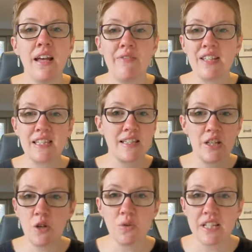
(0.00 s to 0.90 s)
If it's,
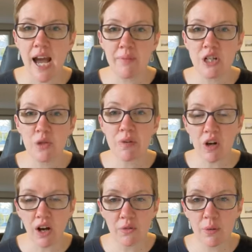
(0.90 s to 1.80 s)
damaged
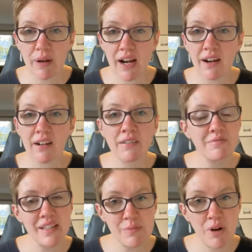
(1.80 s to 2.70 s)
beyond repair,
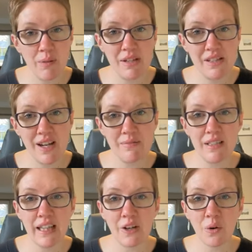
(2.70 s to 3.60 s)
it's probably time
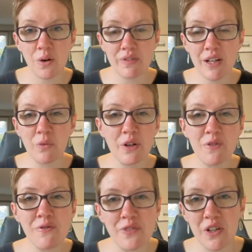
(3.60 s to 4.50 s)
to let go of it. We
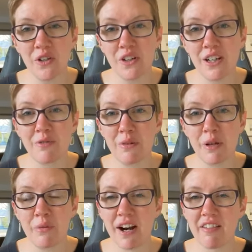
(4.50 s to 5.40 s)
don't feel good when
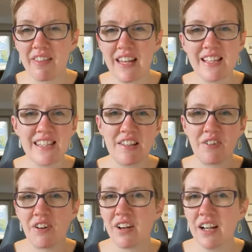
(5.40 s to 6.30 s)
we wear things
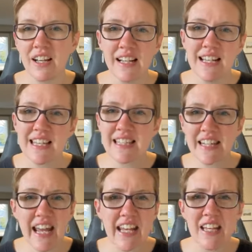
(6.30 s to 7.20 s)
that are
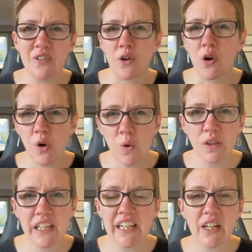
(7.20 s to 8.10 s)
stained or
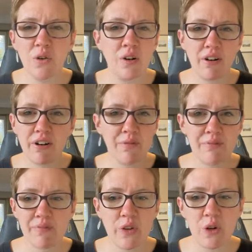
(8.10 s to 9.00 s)
holey or,
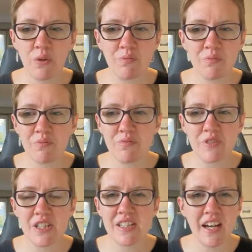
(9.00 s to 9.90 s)

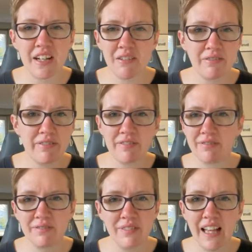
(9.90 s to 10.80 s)
just kind of
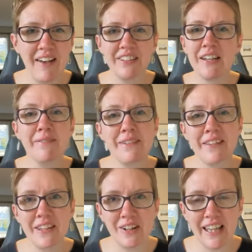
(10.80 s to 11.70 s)
have
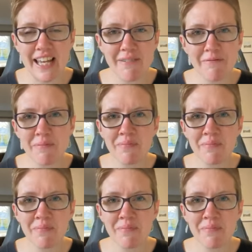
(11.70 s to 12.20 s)
lived their life.